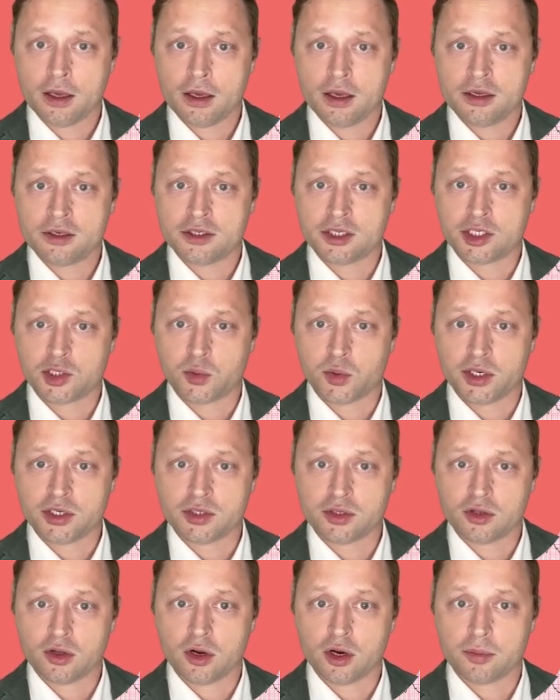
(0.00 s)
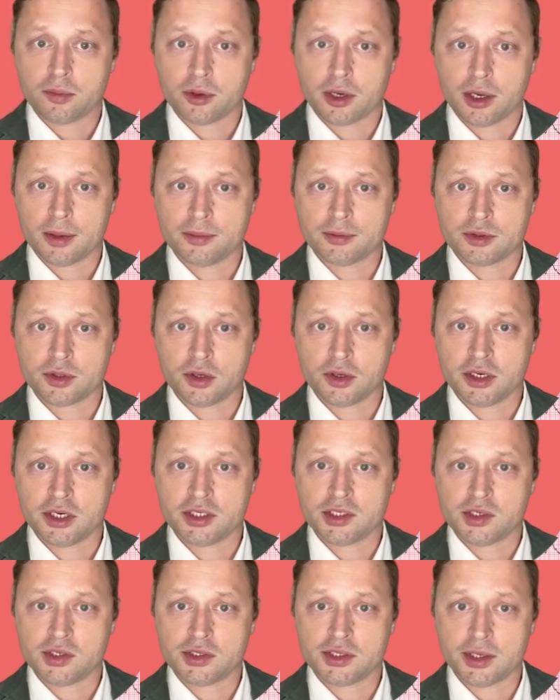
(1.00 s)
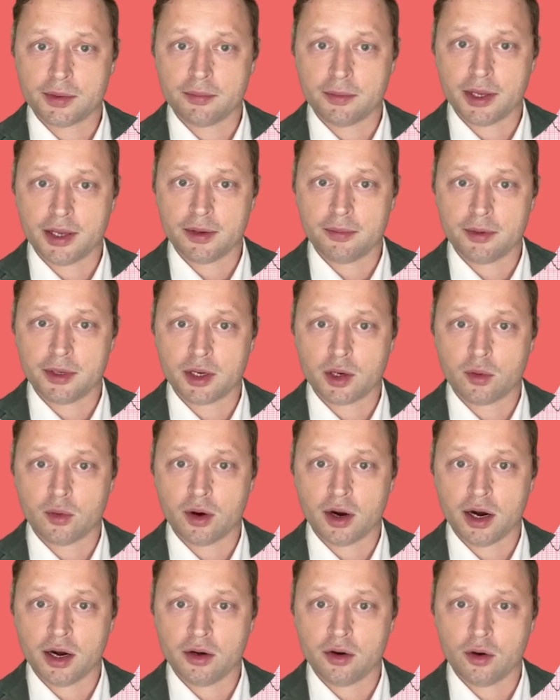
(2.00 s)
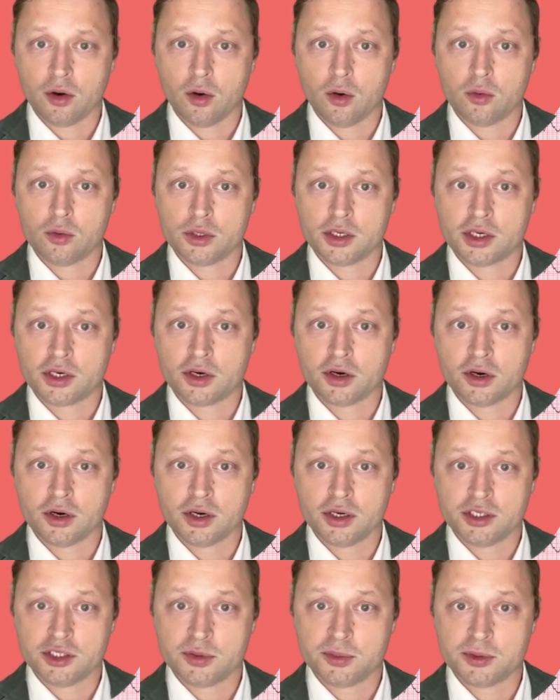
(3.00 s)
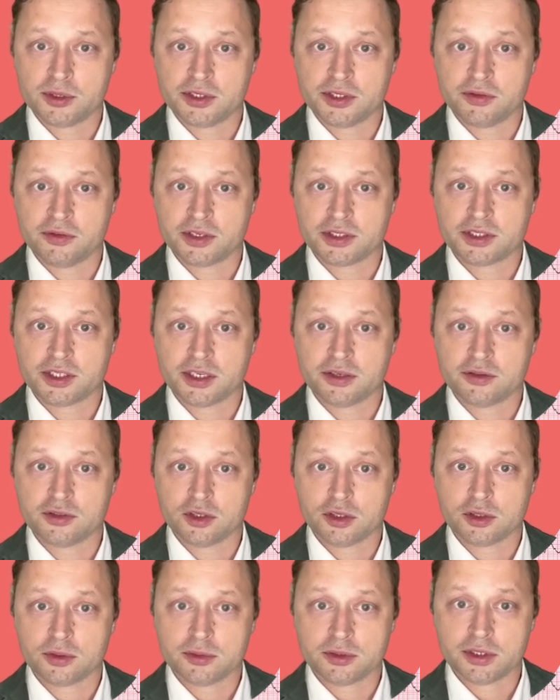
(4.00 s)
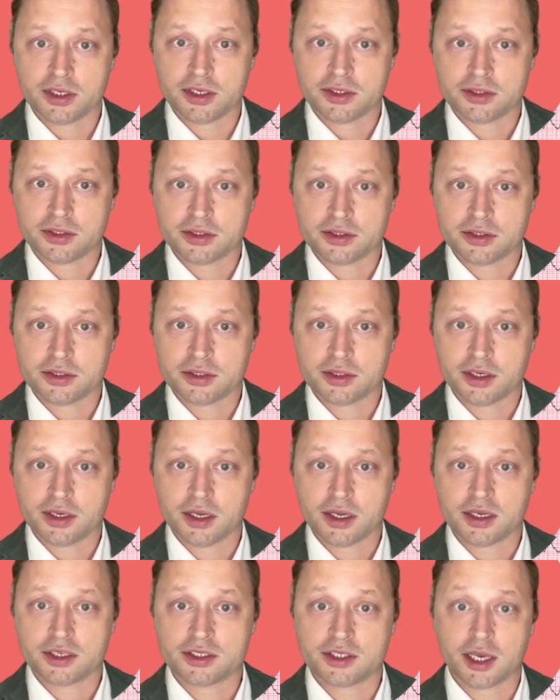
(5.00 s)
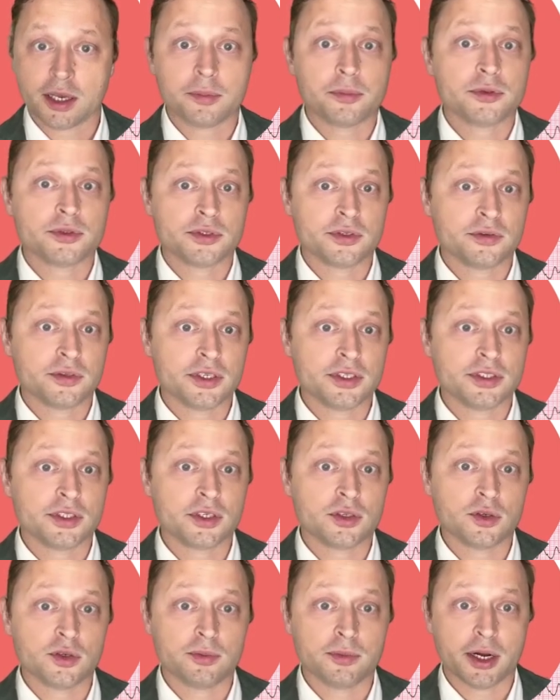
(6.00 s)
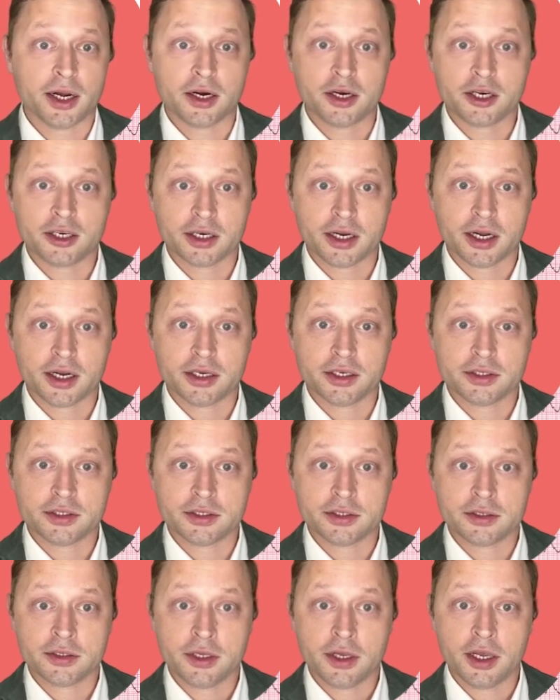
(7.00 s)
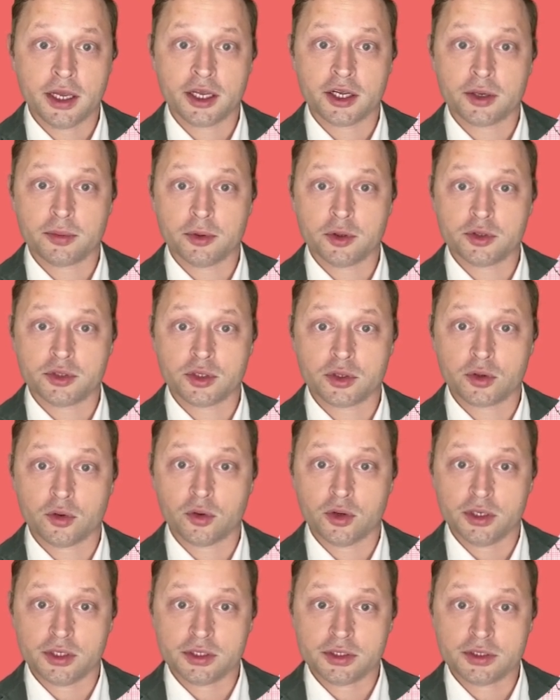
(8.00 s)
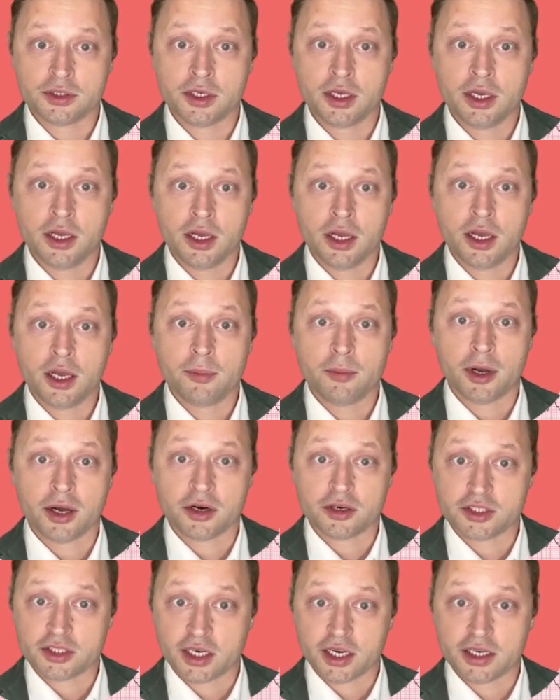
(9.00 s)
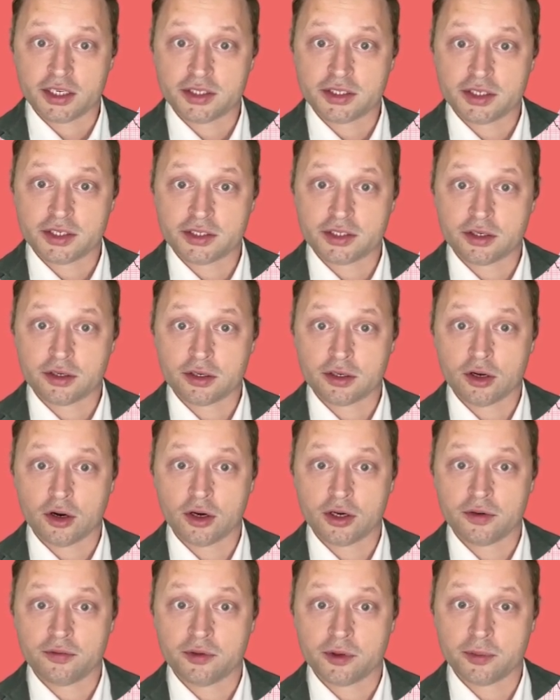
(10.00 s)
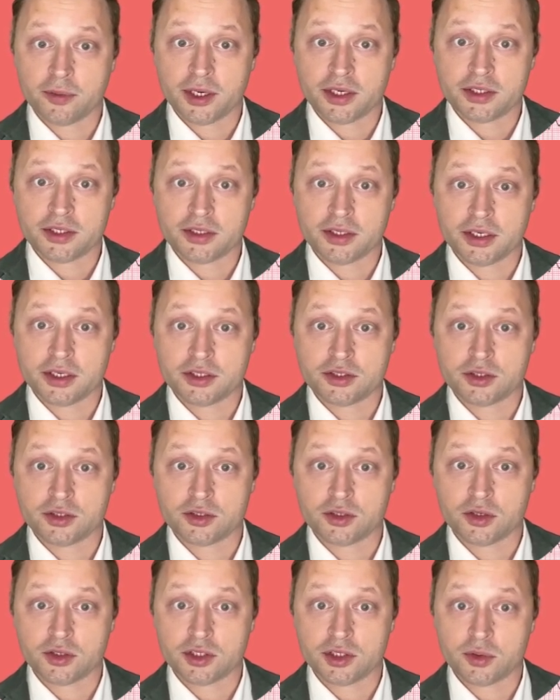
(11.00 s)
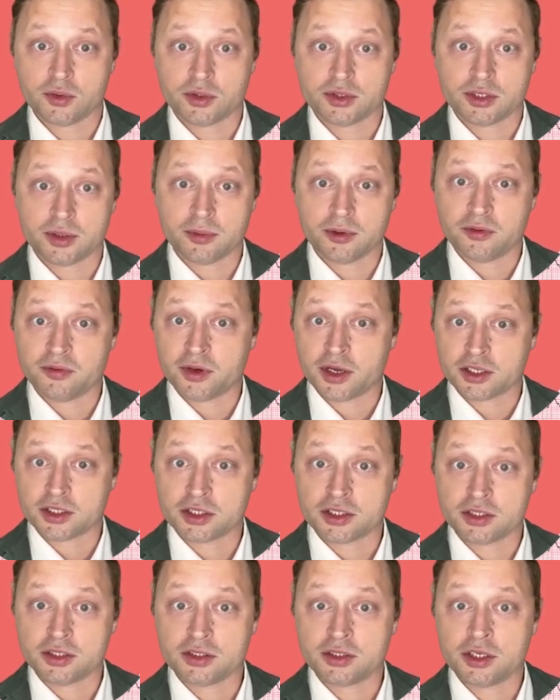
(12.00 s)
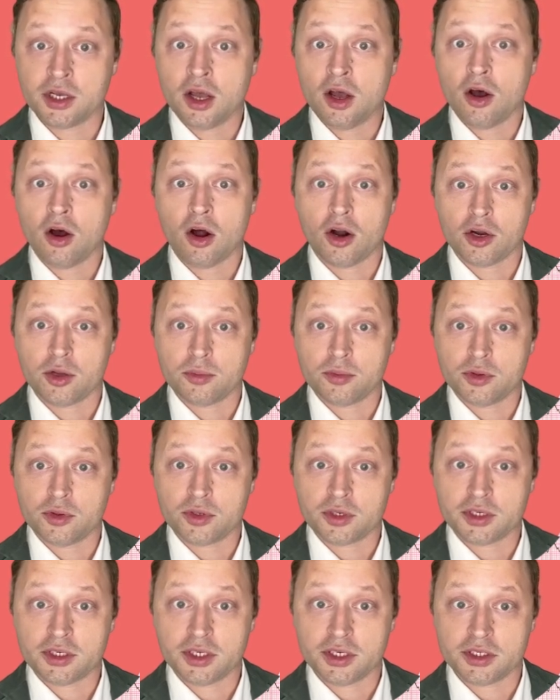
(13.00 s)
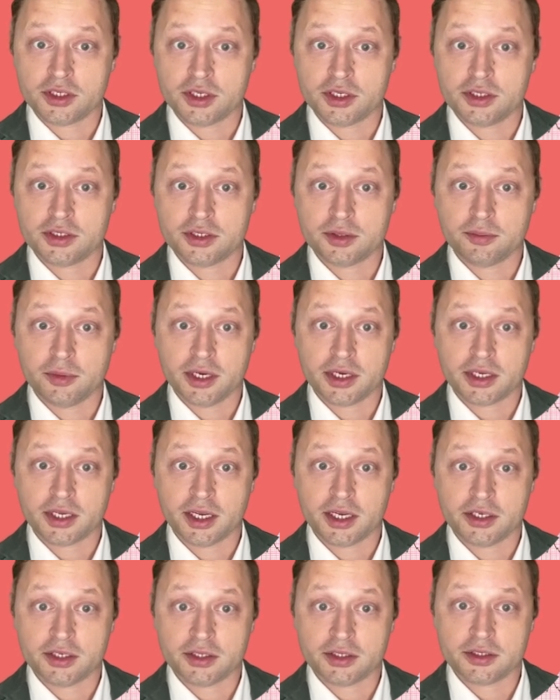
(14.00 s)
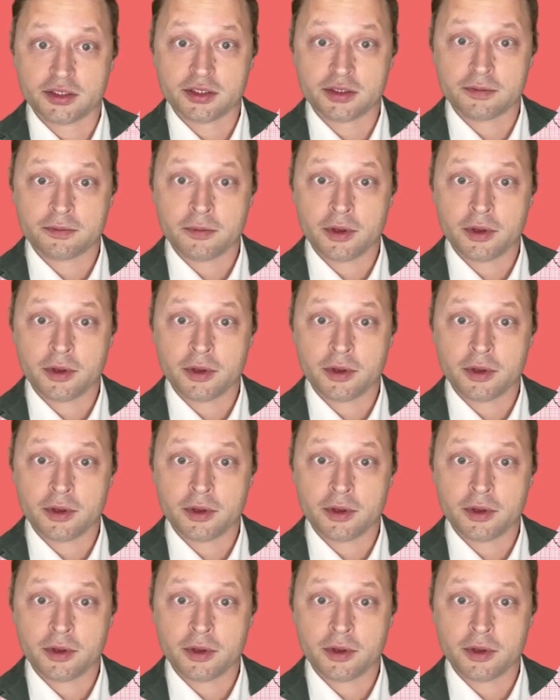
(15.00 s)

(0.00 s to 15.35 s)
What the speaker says: Situational heart problems are issues that may be acquired or only occur in a specific set of circumstances. Examples of these include myocarditis and Commotio Cordis. Myocarditis is heart inflammation that is associated with some infections, autoimmune conditions, and medications.